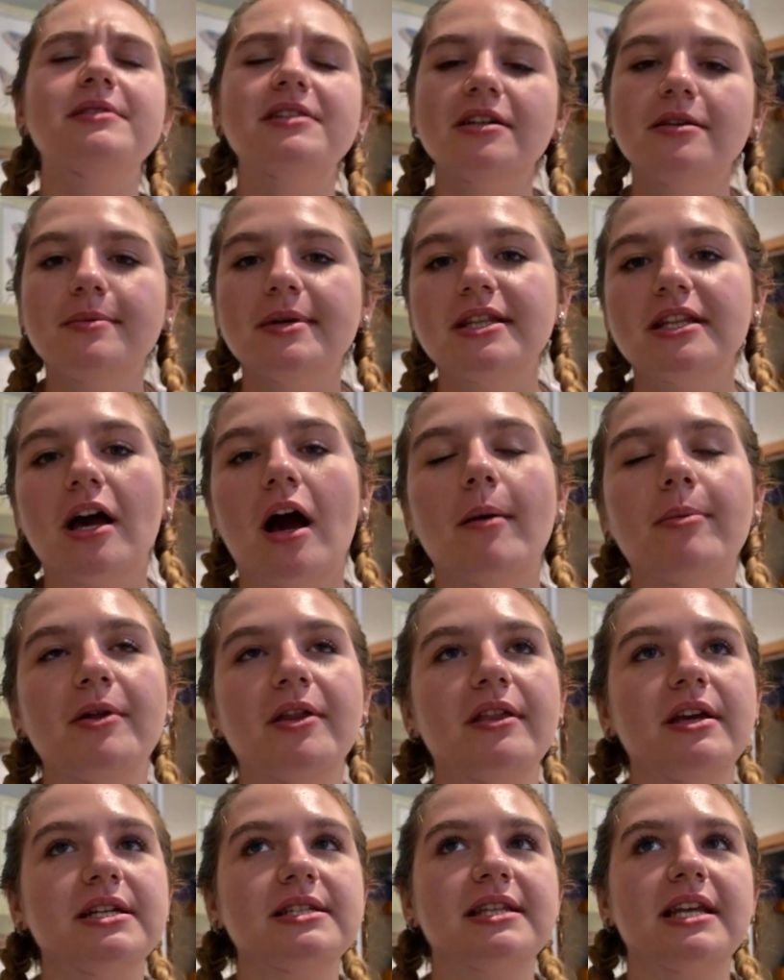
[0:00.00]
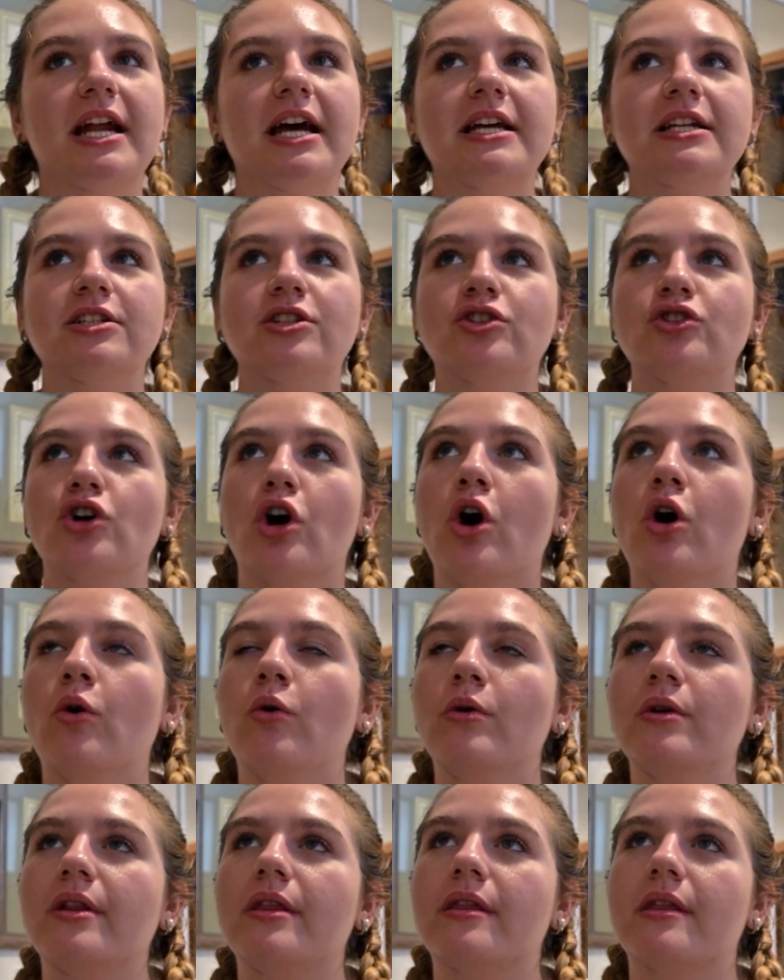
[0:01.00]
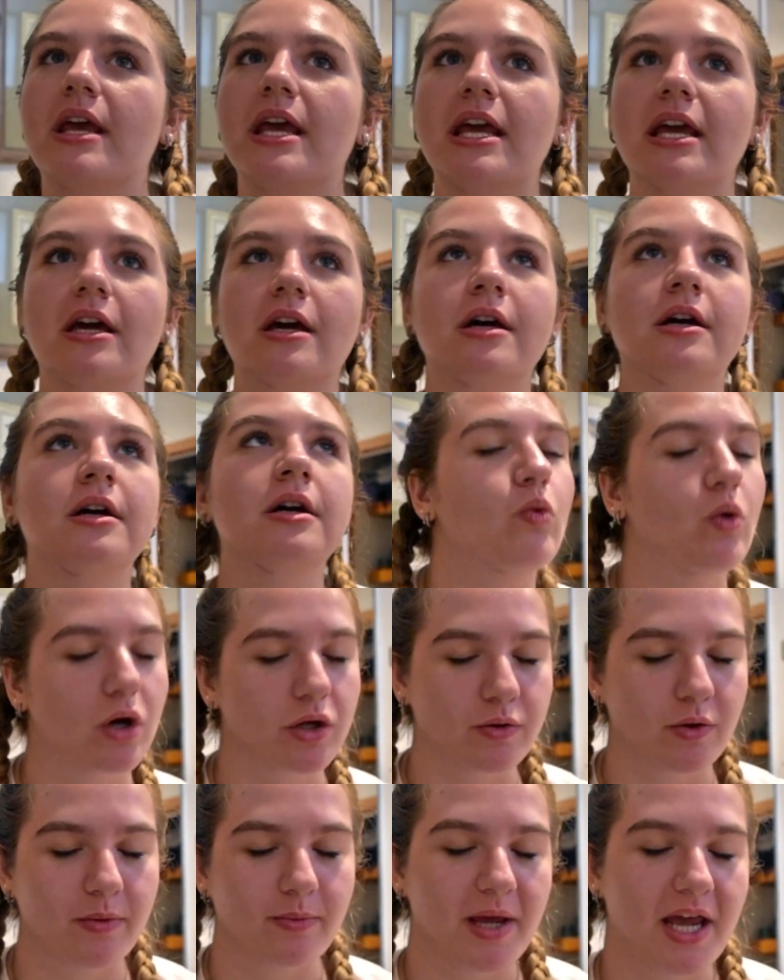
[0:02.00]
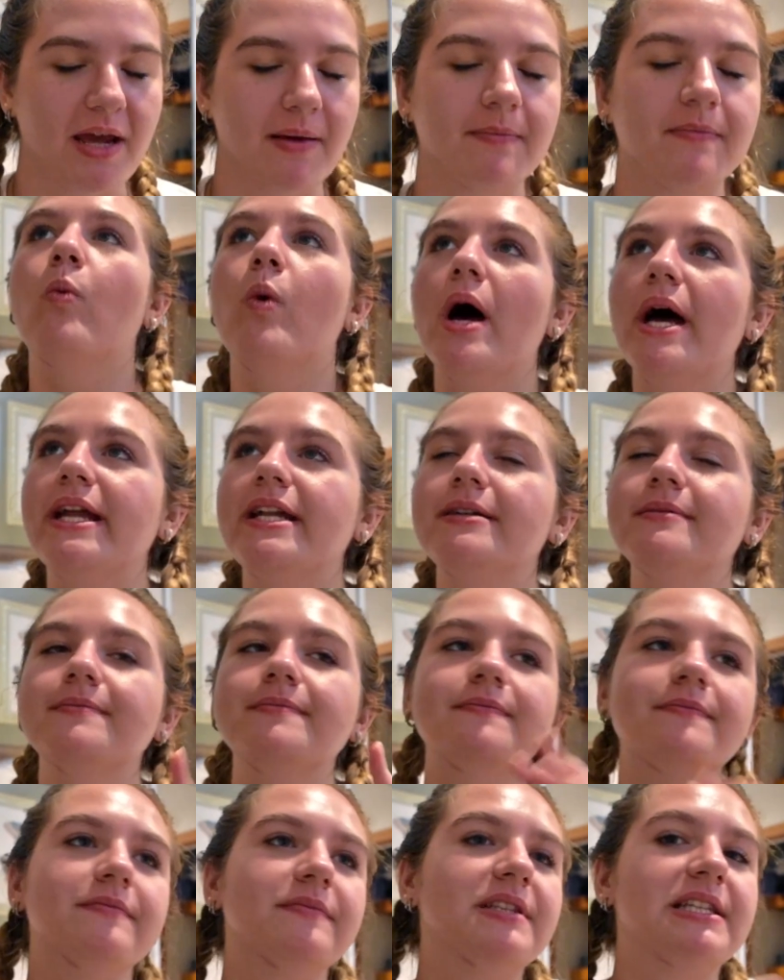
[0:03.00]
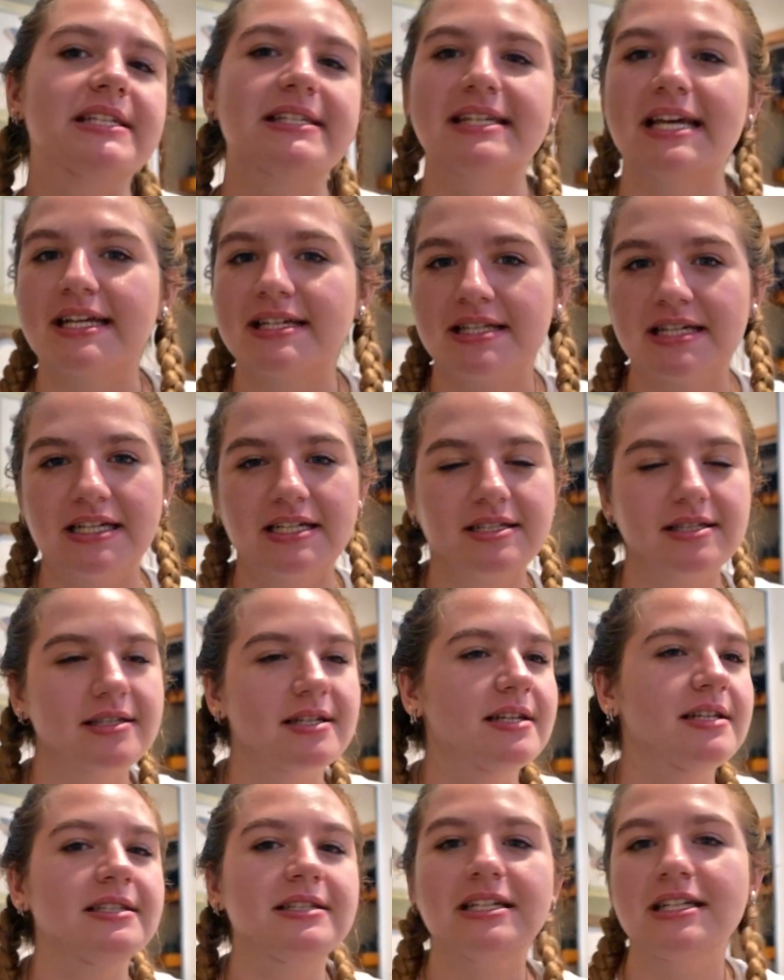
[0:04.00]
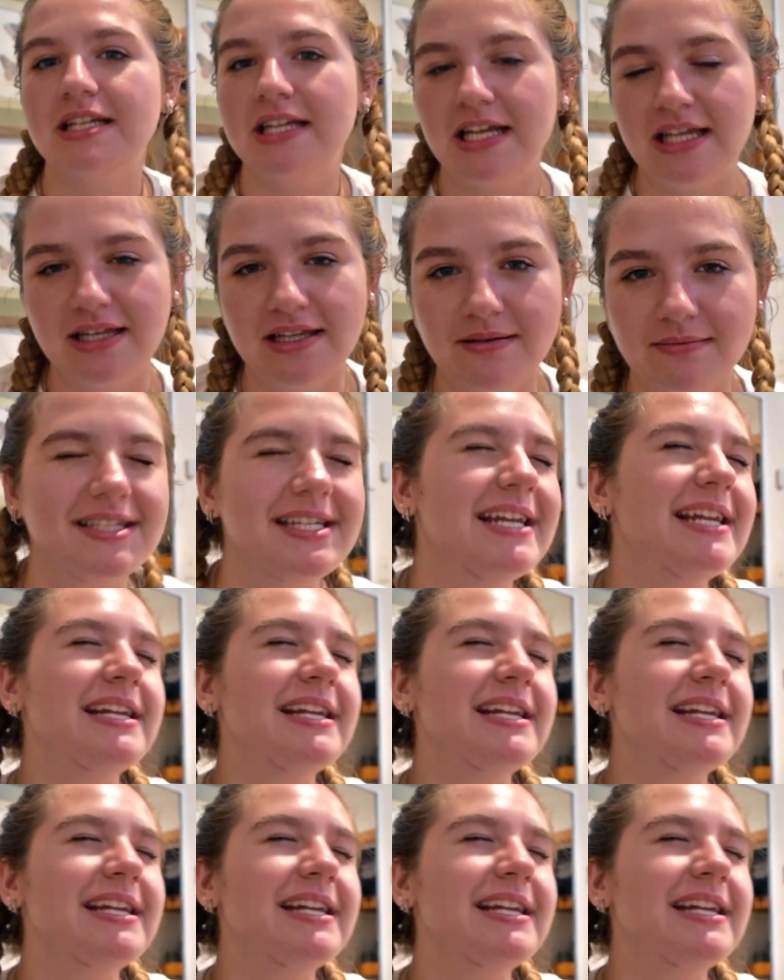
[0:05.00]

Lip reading: me tell you about the couple of things that I don't think worked with me. One, the sex scenes. Didn't need them.